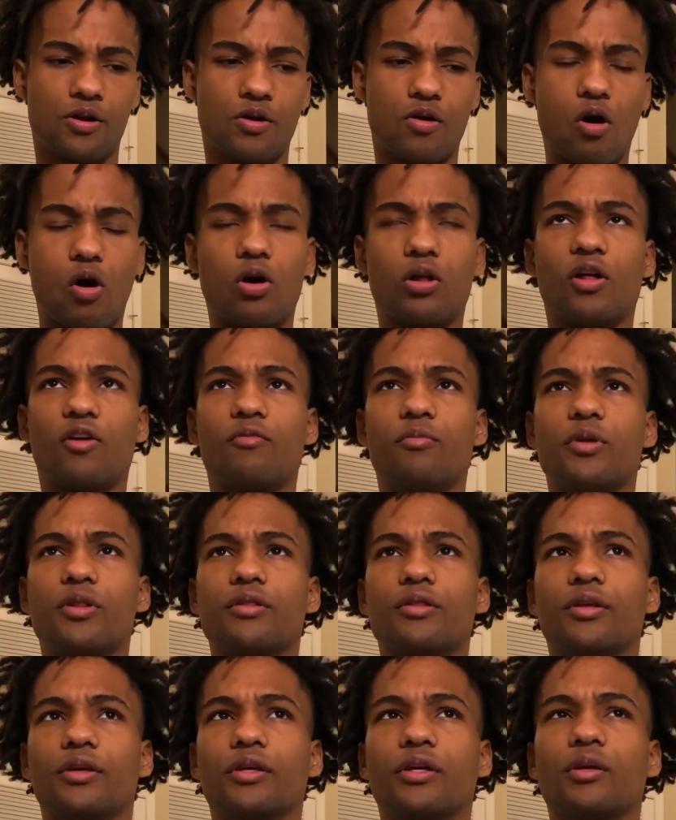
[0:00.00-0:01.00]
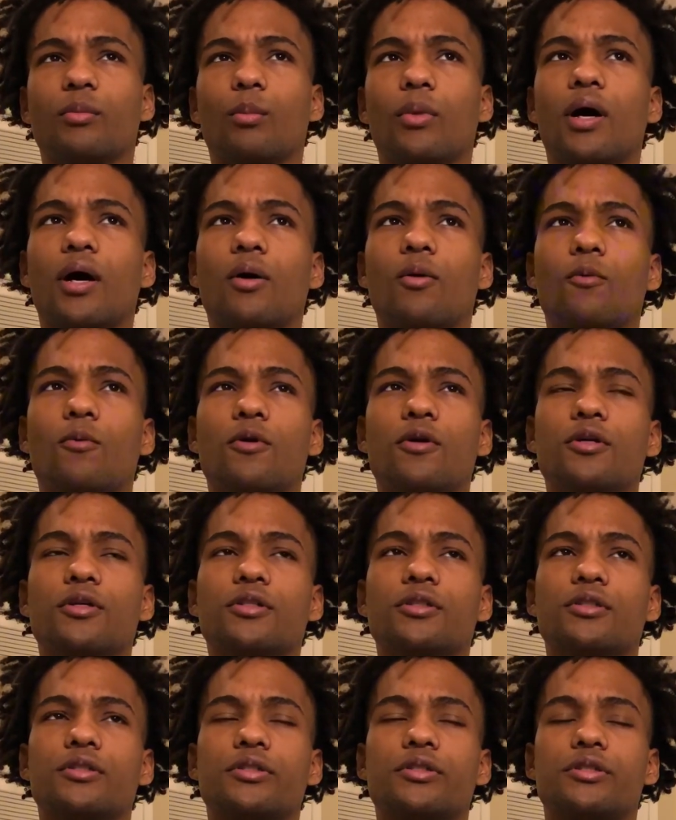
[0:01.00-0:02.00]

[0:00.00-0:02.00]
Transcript: all I've been thinking about was